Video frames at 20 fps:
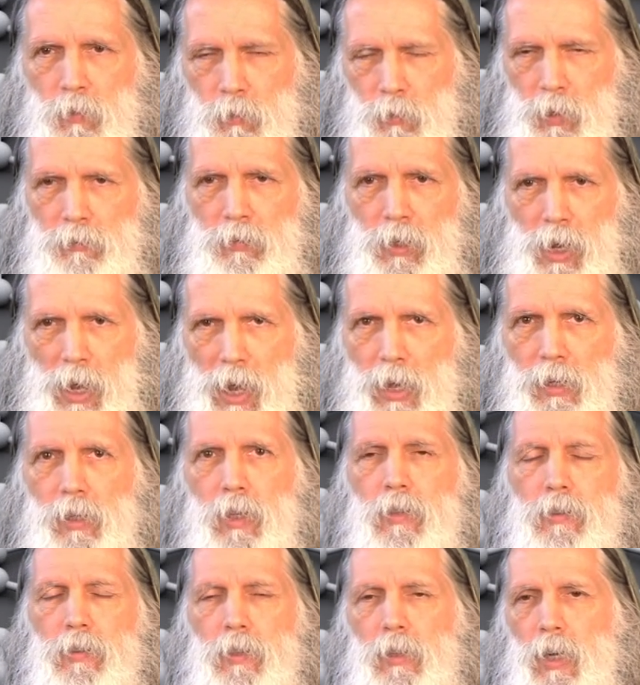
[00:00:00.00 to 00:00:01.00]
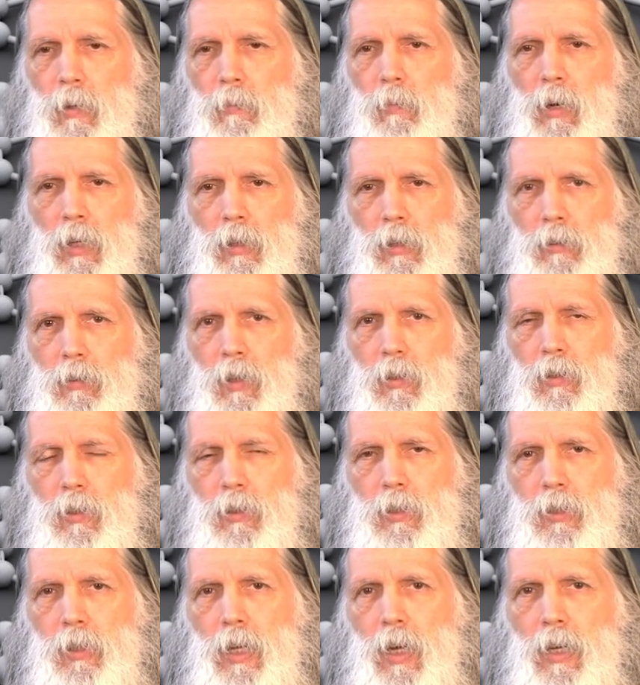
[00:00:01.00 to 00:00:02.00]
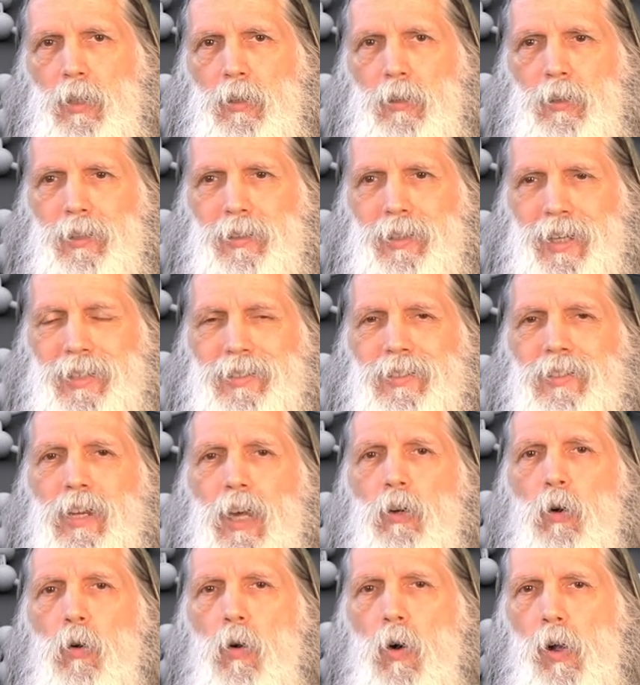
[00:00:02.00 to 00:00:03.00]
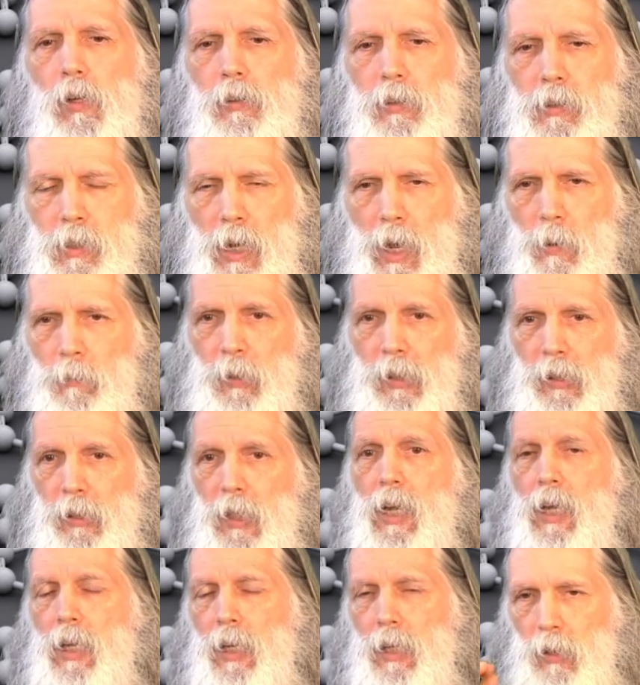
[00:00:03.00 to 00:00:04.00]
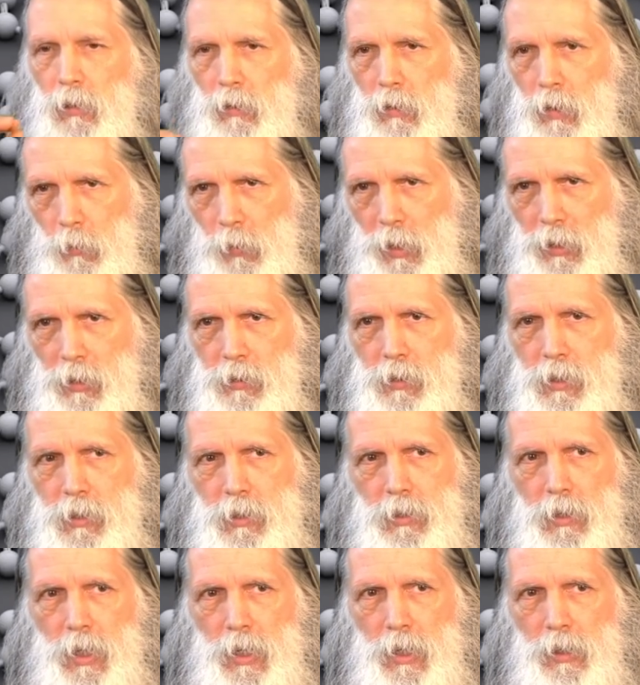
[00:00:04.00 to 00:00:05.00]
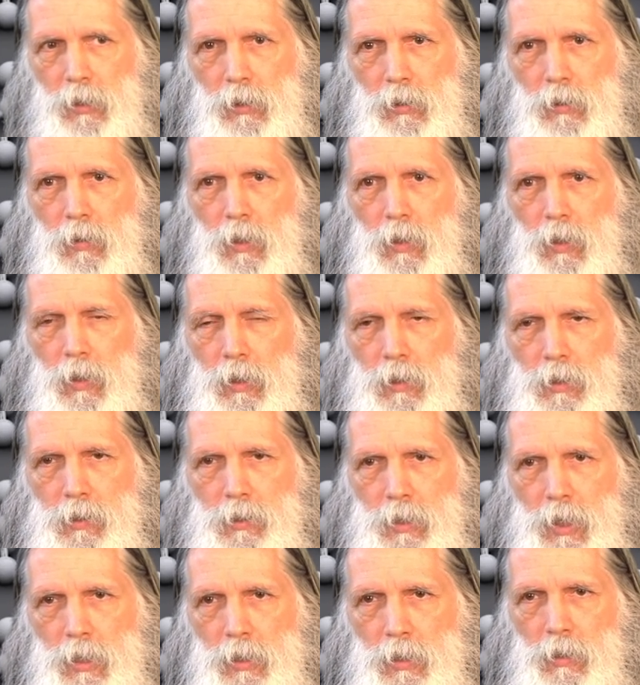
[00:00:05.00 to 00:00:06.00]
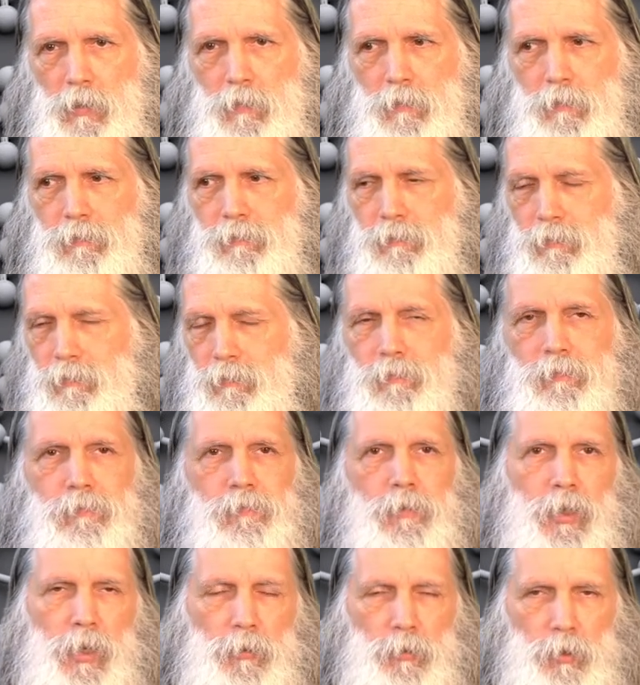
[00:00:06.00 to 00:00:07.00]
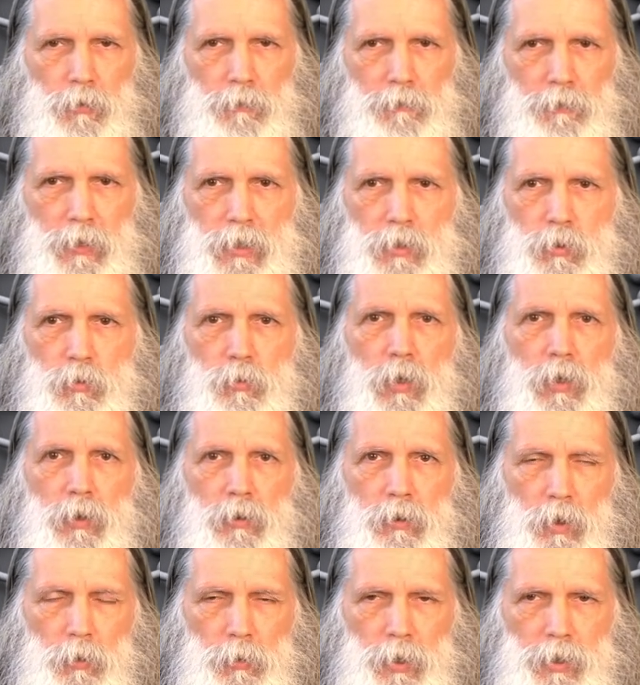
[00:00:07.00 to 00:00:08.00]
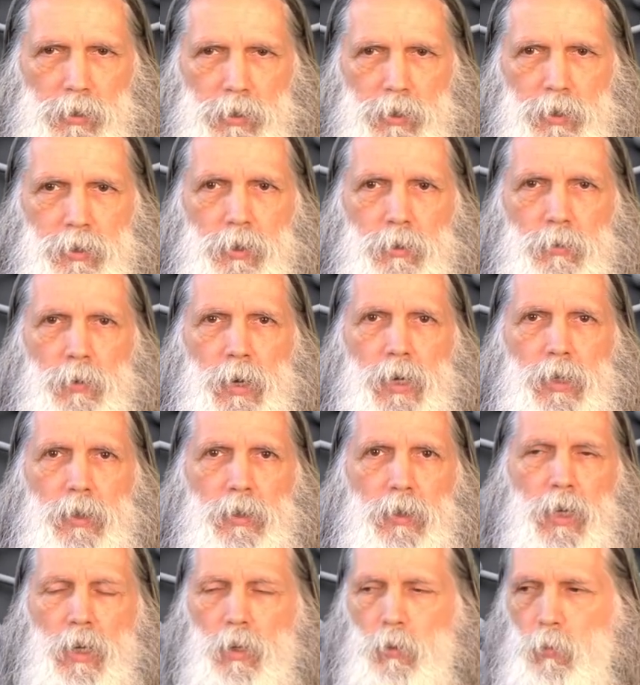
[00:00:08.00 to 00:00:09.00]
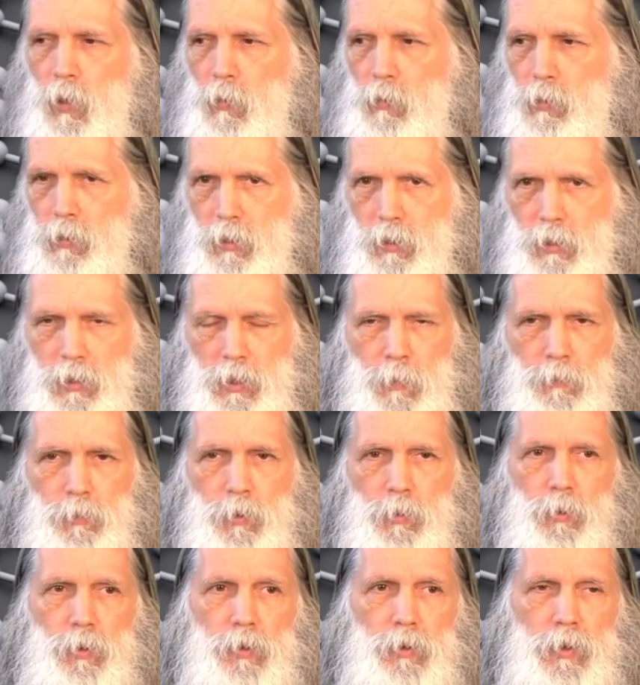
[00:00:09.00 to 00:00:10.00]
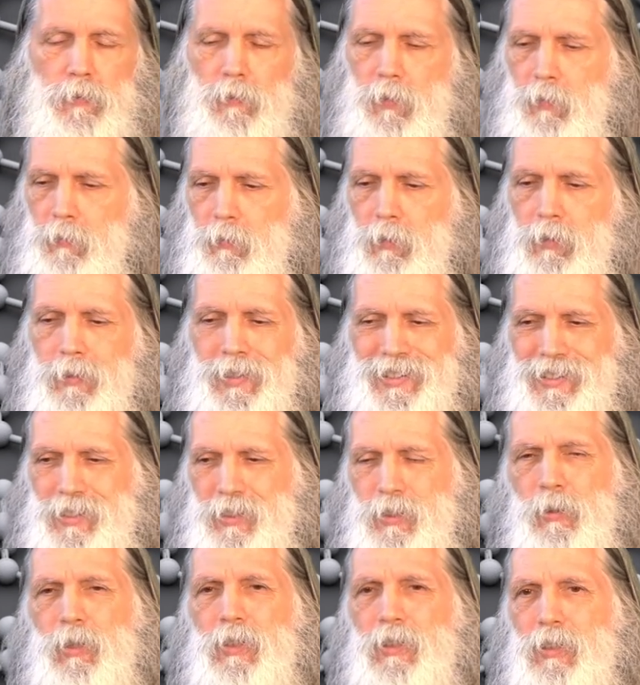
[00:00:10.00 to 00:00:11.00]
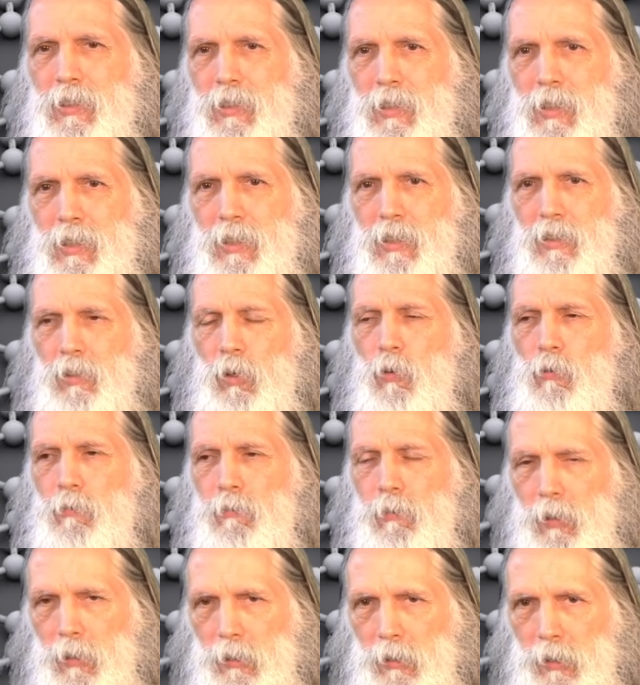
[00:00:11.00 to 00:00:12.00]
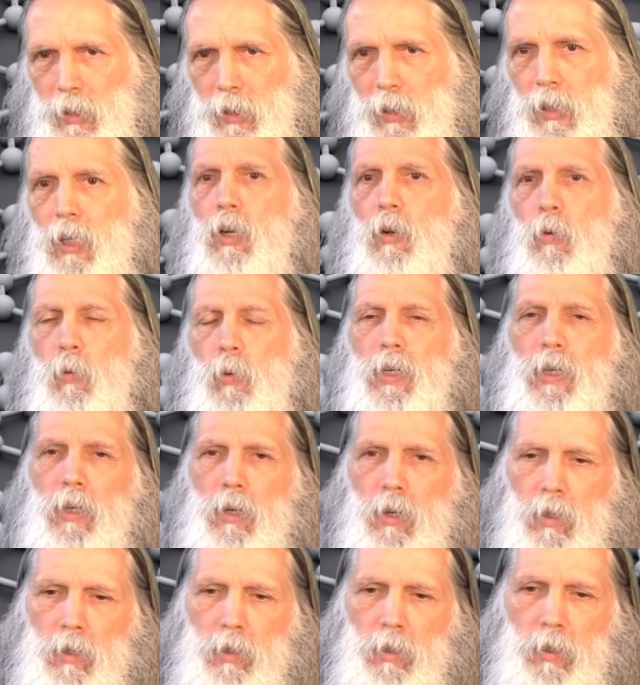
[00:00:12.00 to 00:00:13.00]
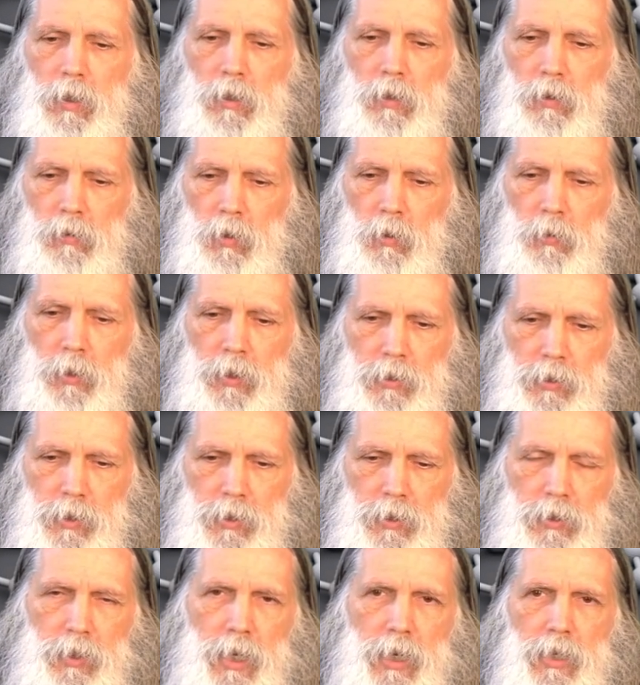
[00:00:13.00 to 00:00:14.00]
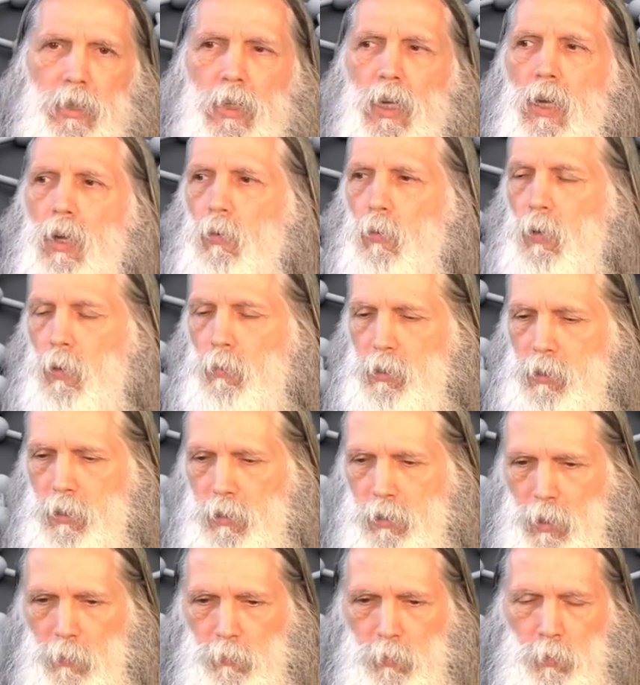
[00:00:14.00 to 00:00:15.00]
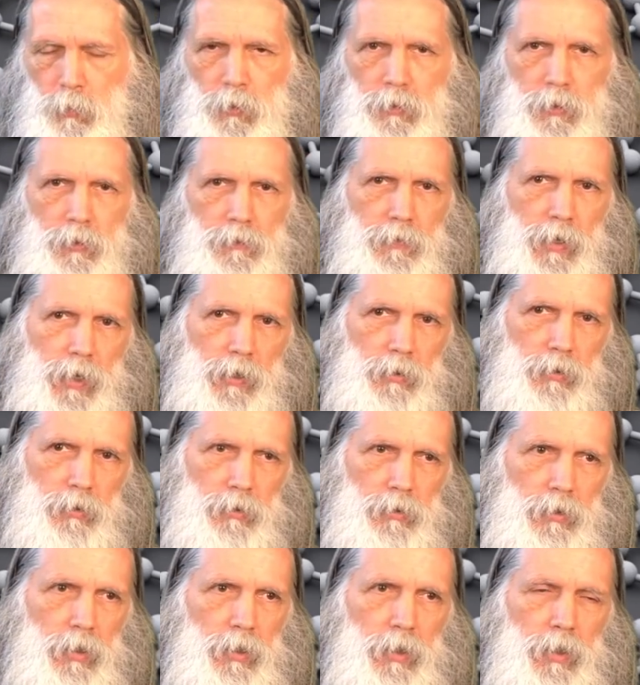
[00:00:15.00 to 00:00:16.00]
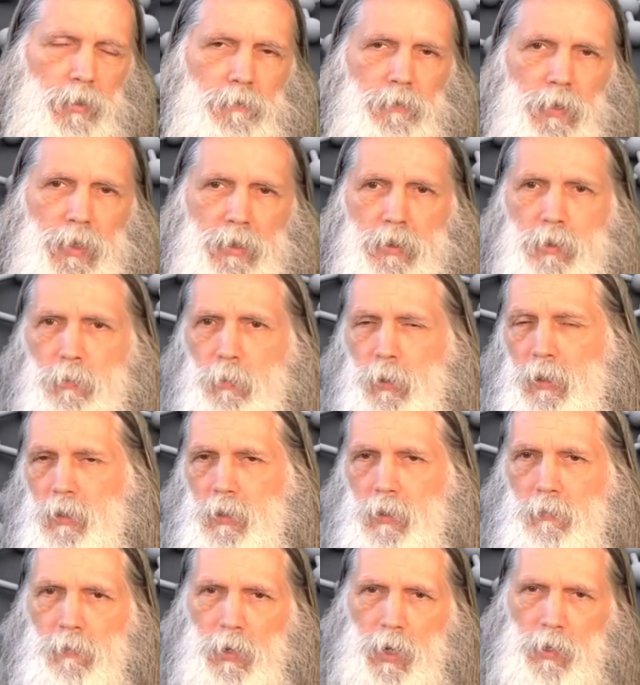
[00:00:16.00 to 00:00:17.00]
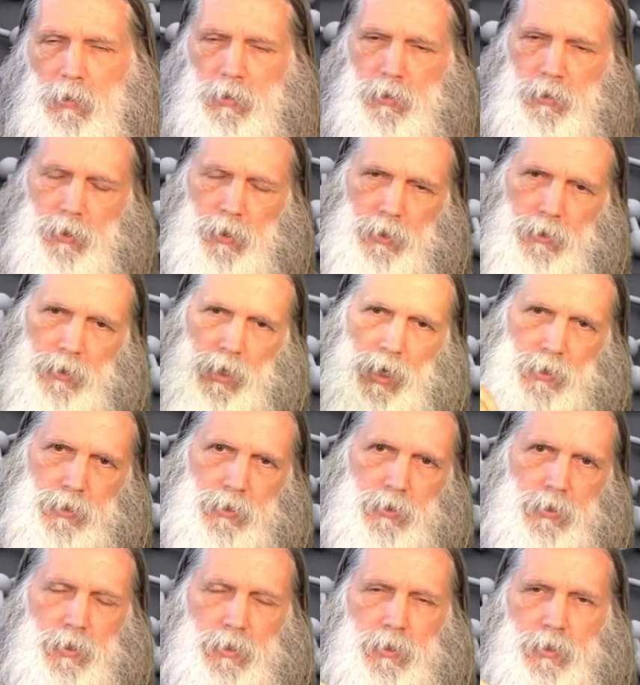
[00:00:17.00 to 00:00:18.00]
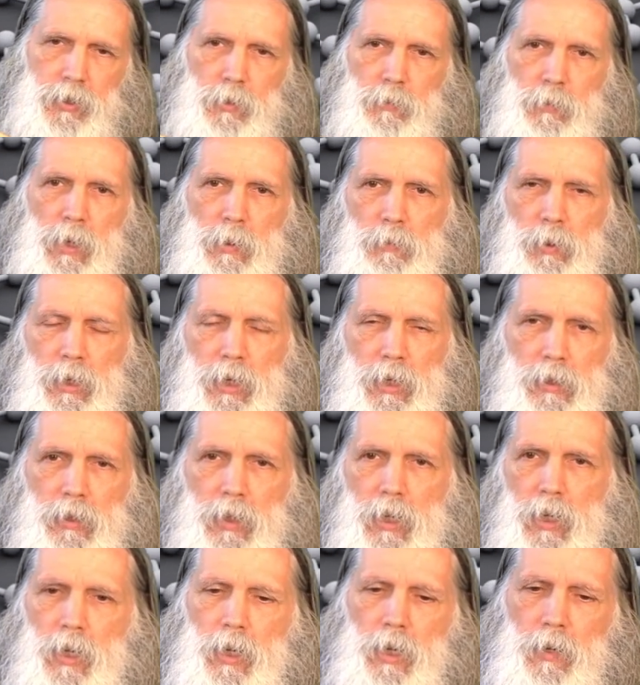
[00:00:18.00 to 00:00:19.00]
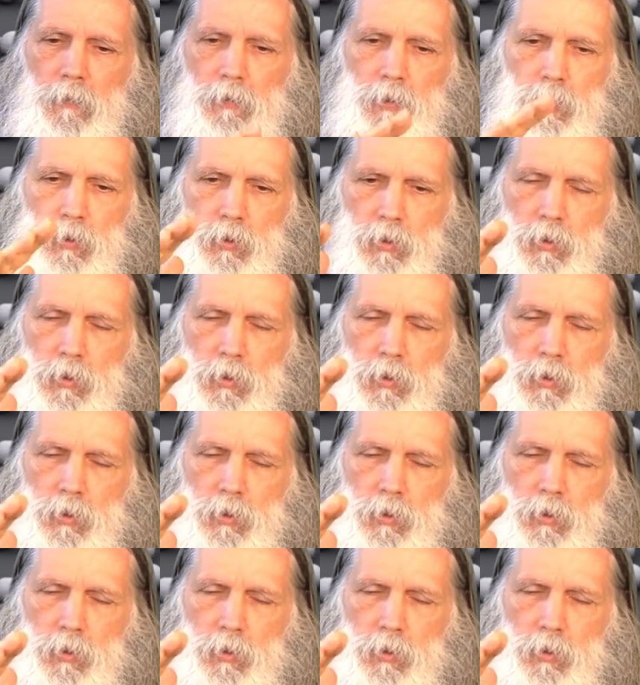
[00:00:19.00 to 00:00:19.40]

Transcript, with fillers: We have to add on to that model to understand that that's not all that's happening. In a low energy state, in a state of what I would call phase one, low energy terrain, where we're susceptible, even if we're not showing disease overtly, we are in a low energy state where we're susceptible to viral infection, because a virus can attach to the cell membrane. If there's